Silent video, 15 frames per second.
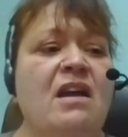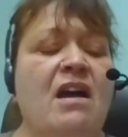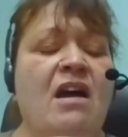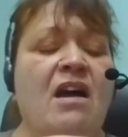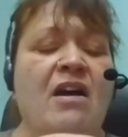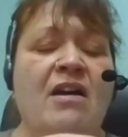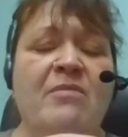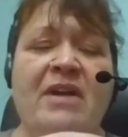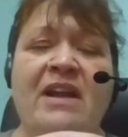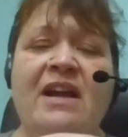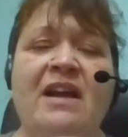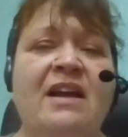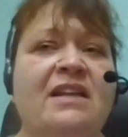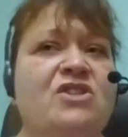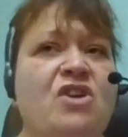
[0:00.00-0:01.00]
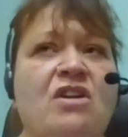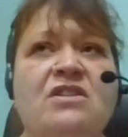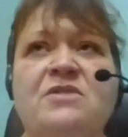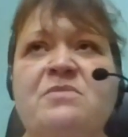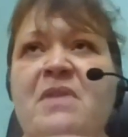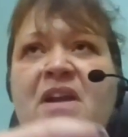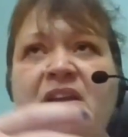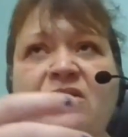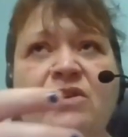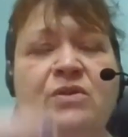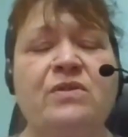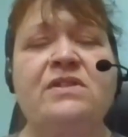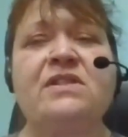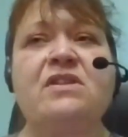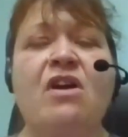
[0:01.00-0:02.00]
adults, my
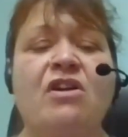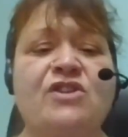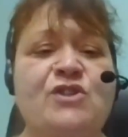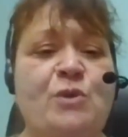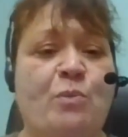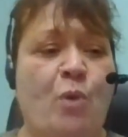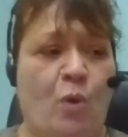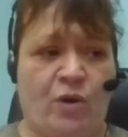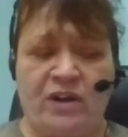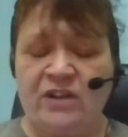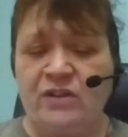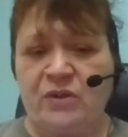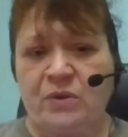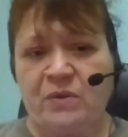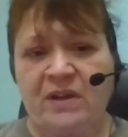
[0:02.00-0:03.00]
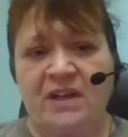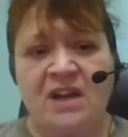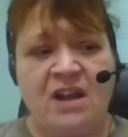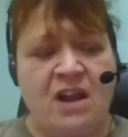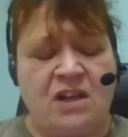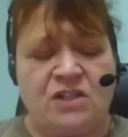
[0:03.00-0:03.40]
youths are supported through it.